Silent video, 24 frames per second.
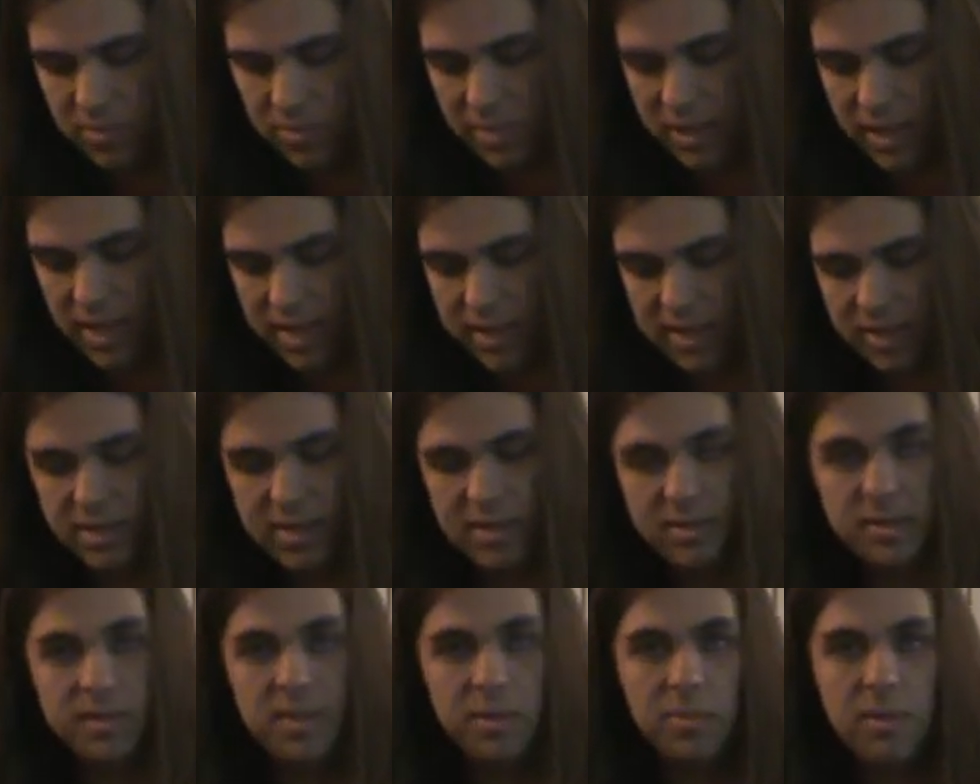Got
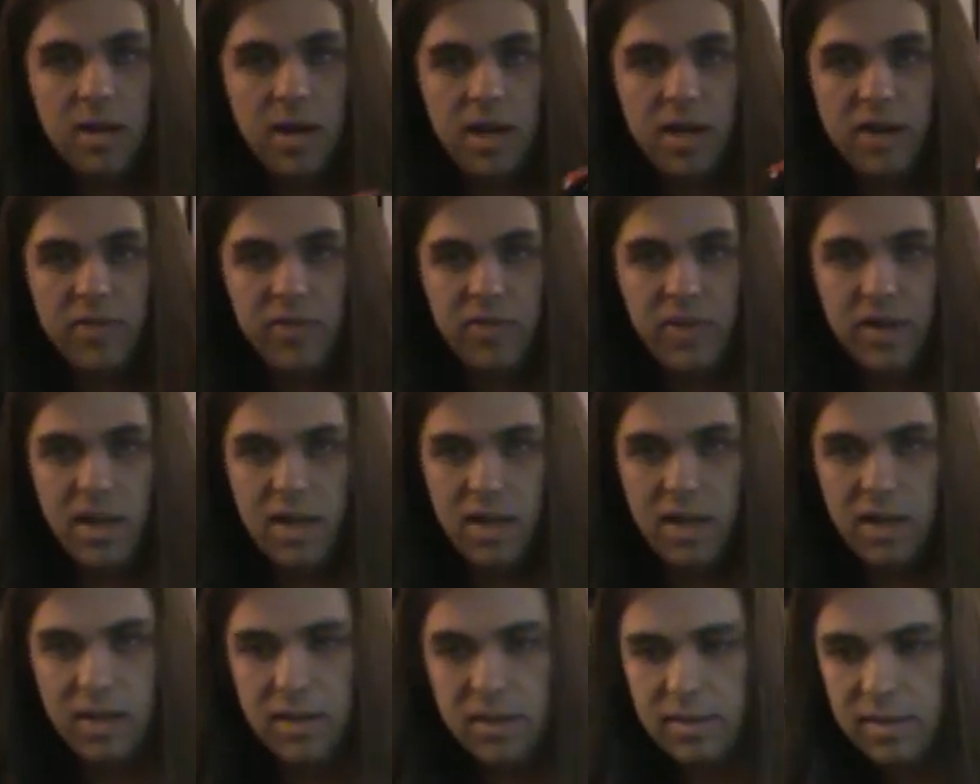some kind of,
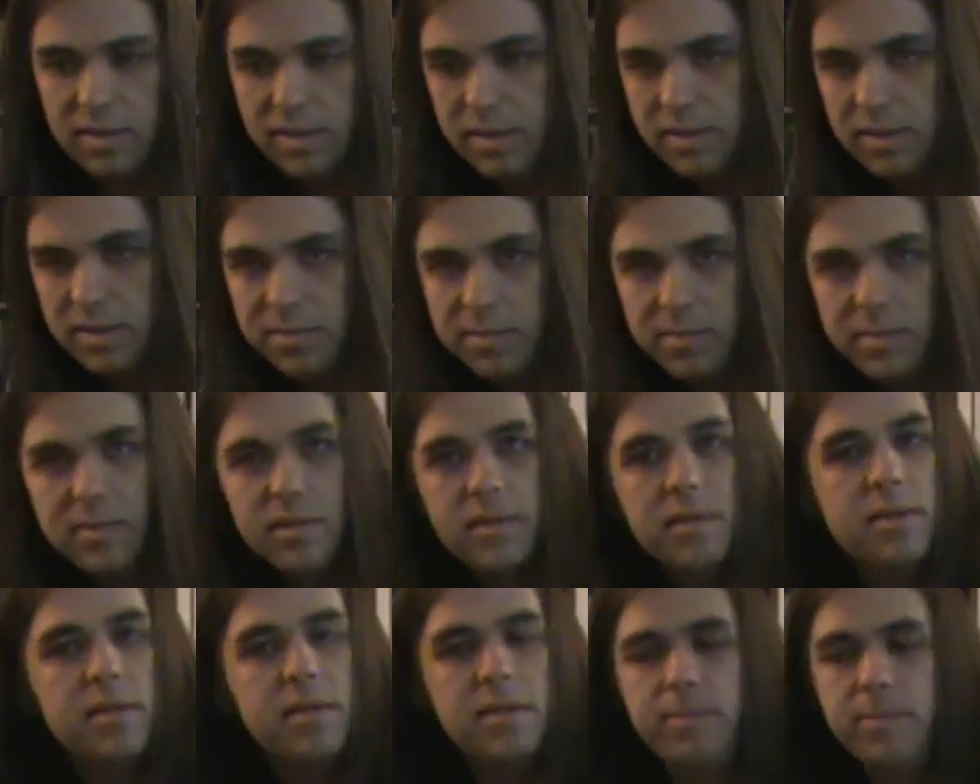
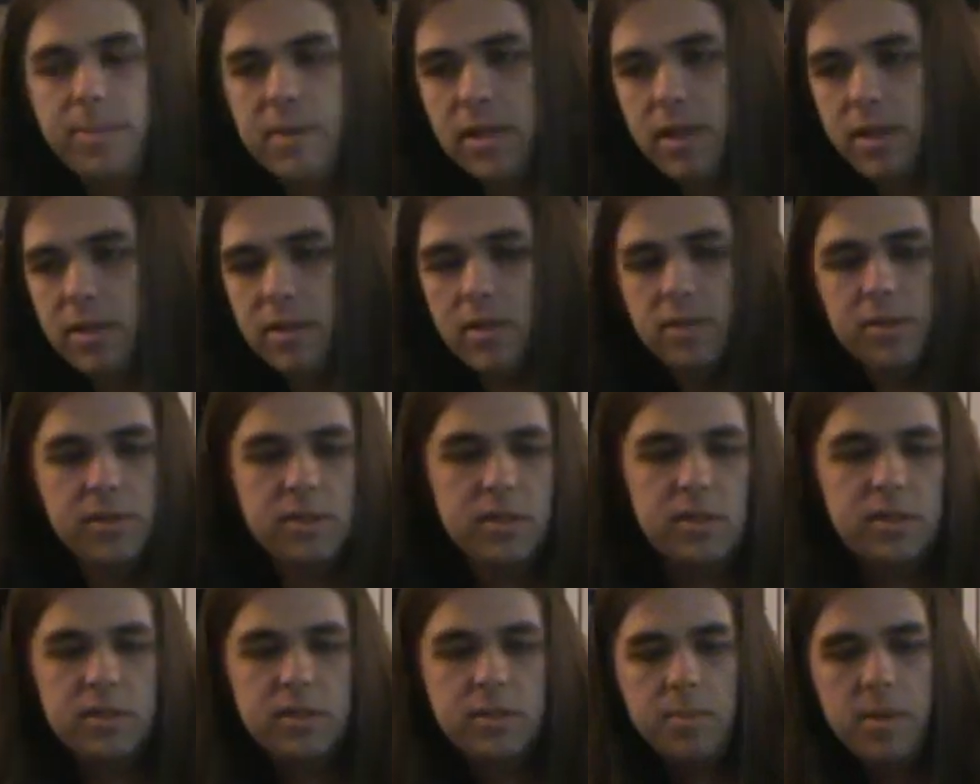get close
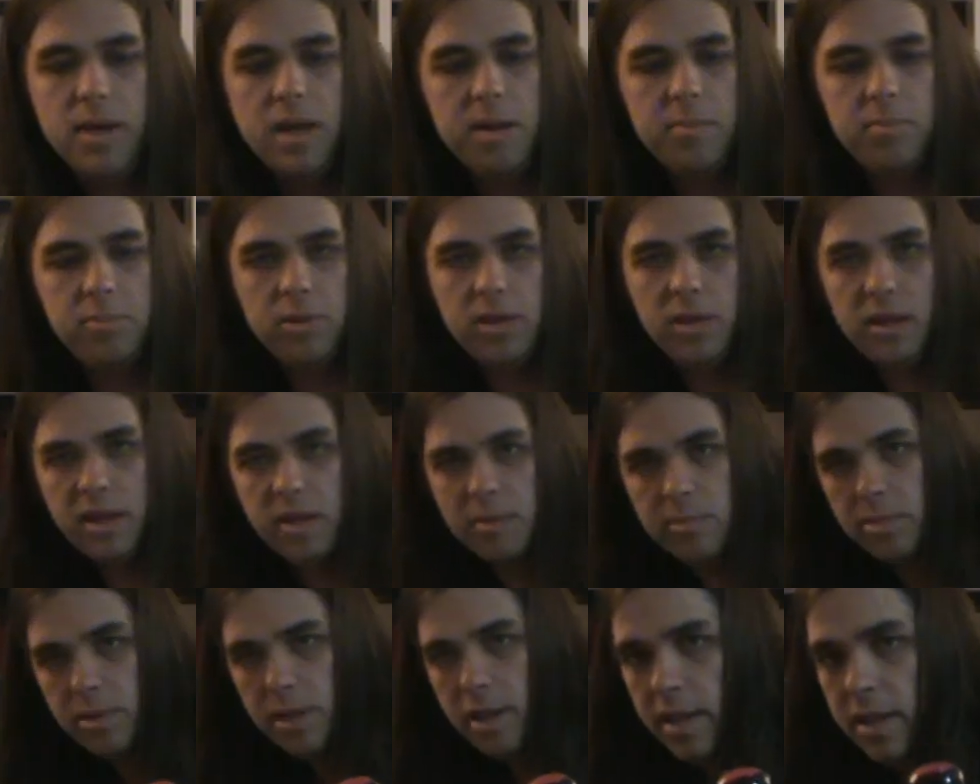here, some kind of plug
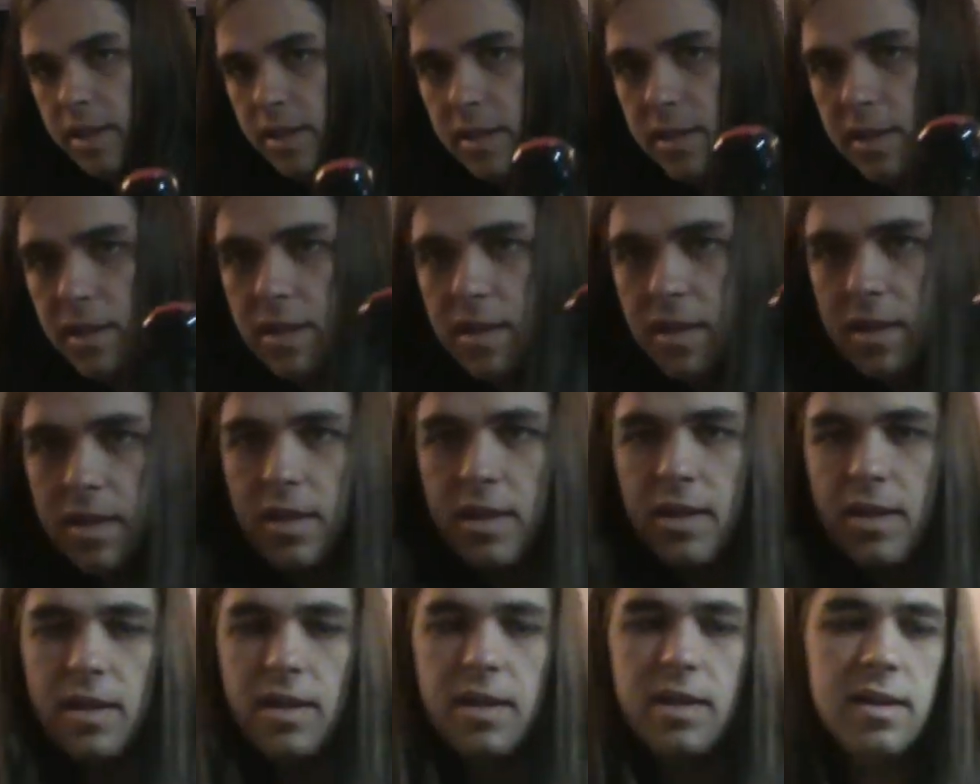and play.
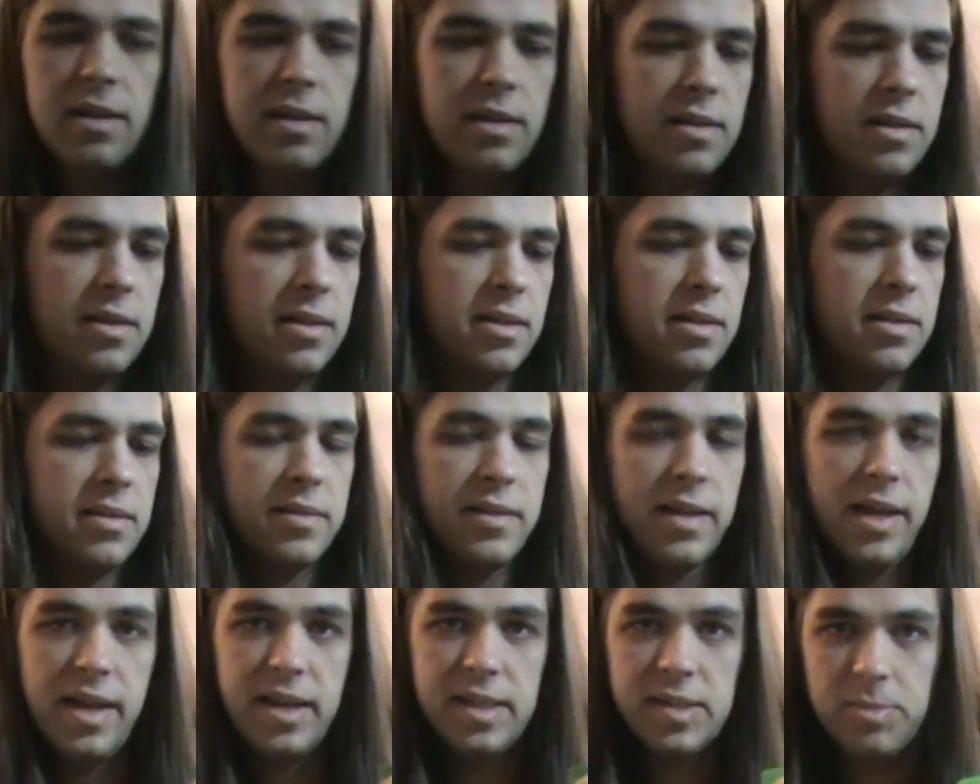
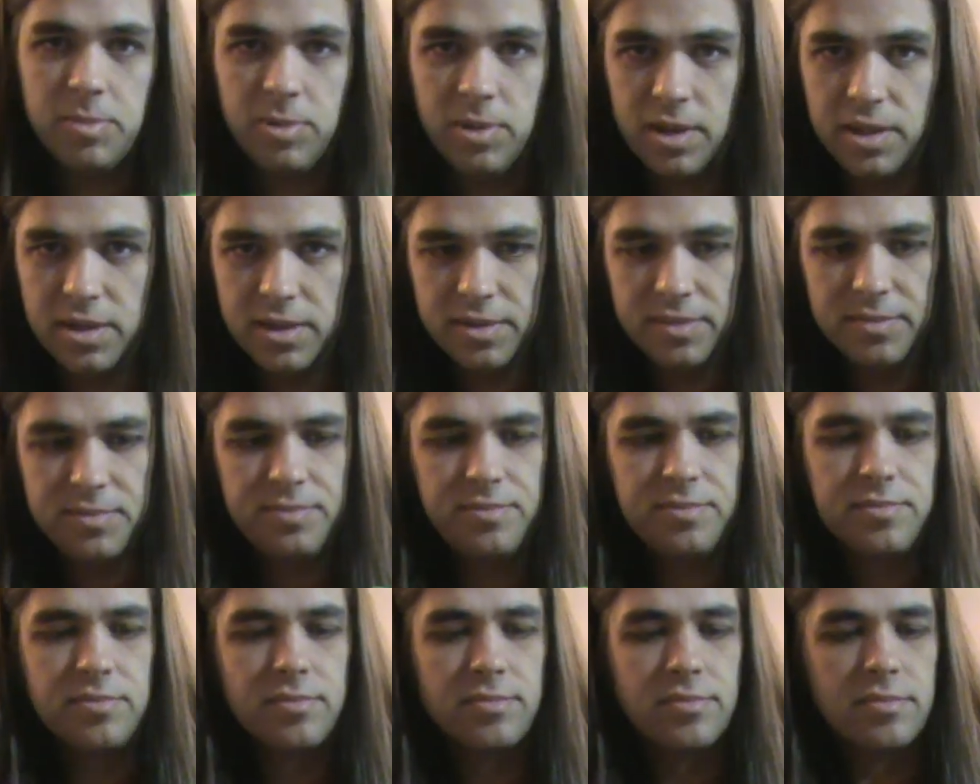Thanks, brother.
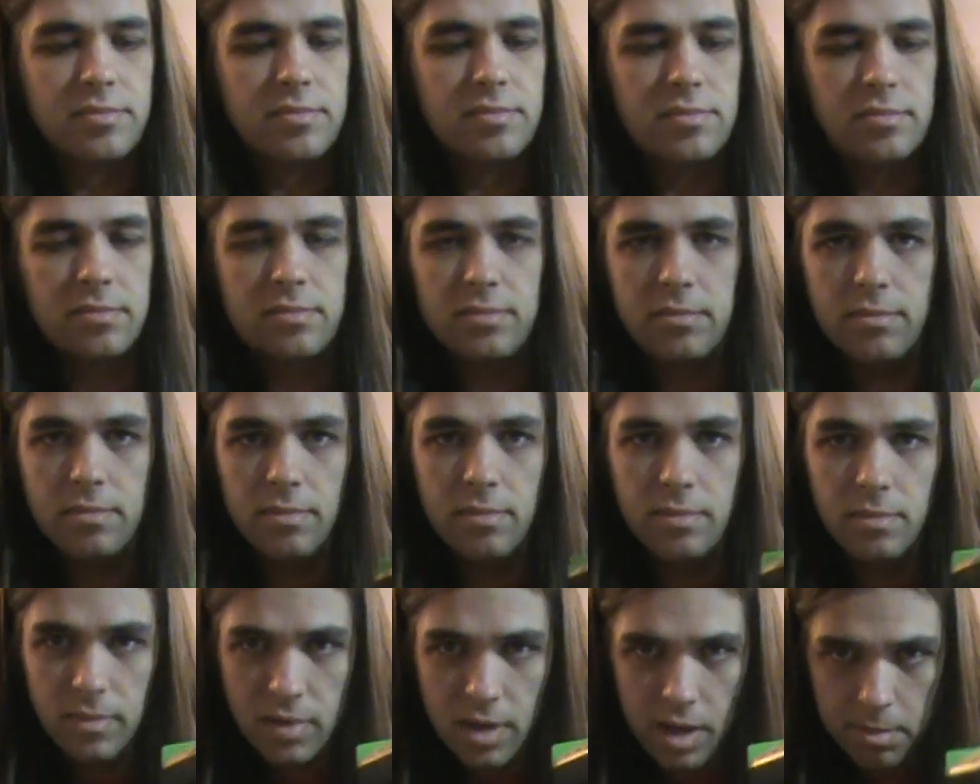
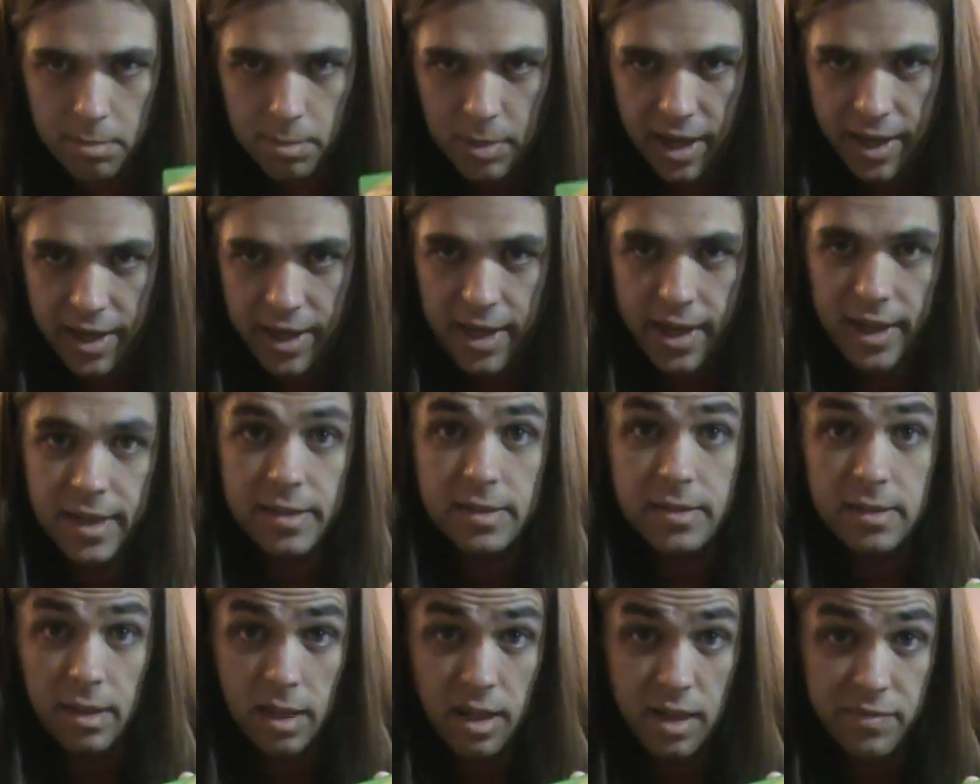My
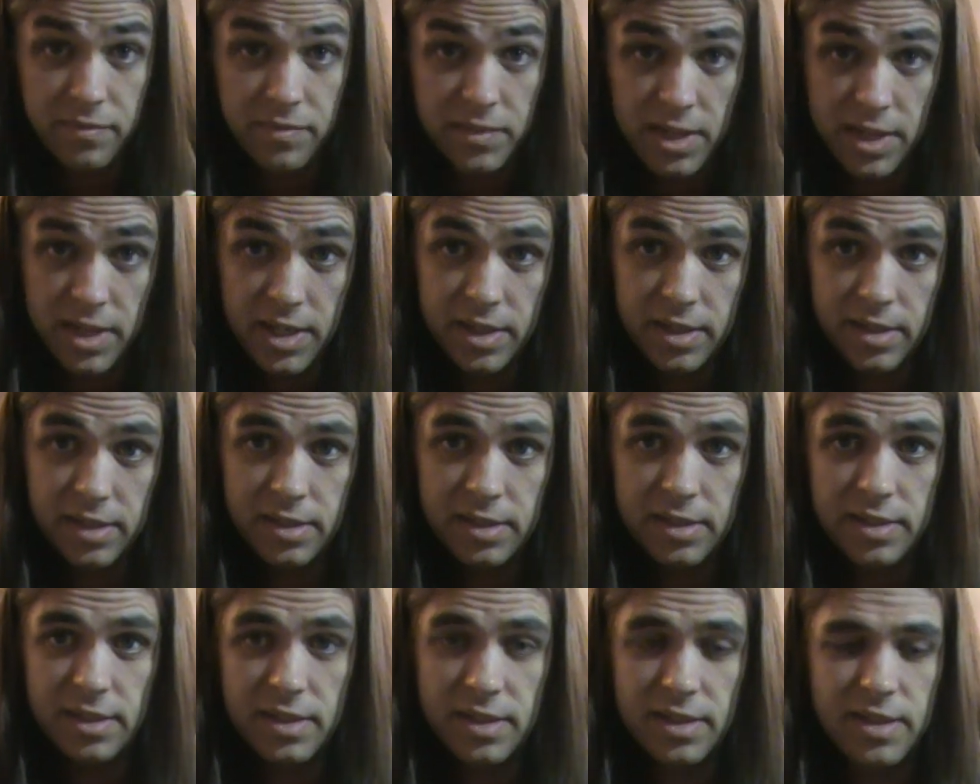kids love
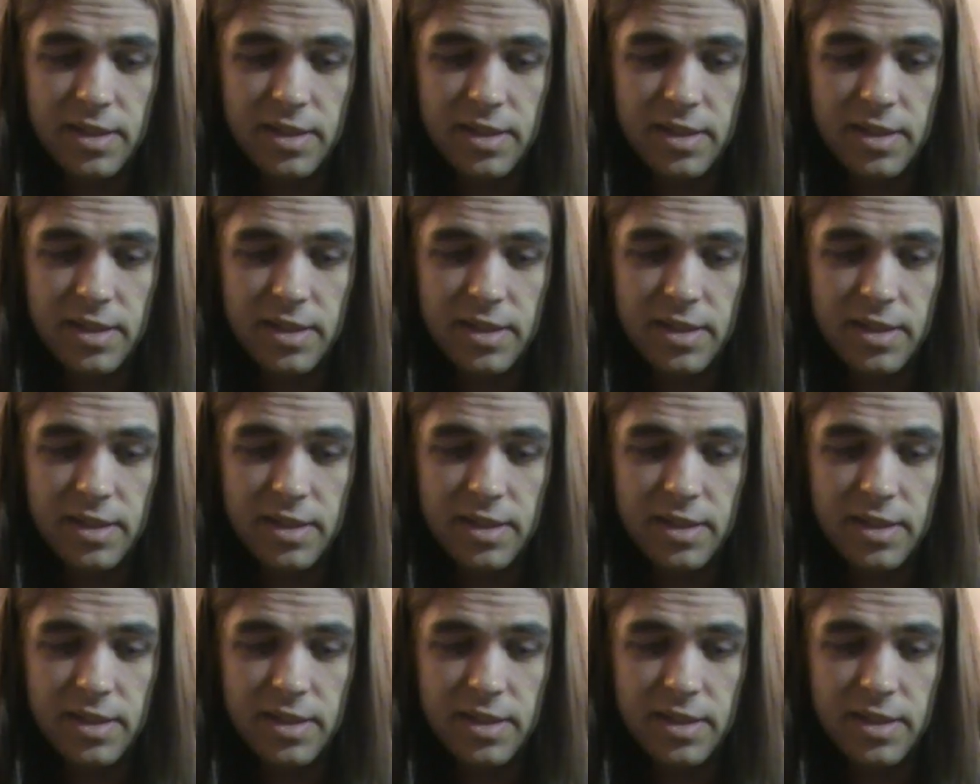these,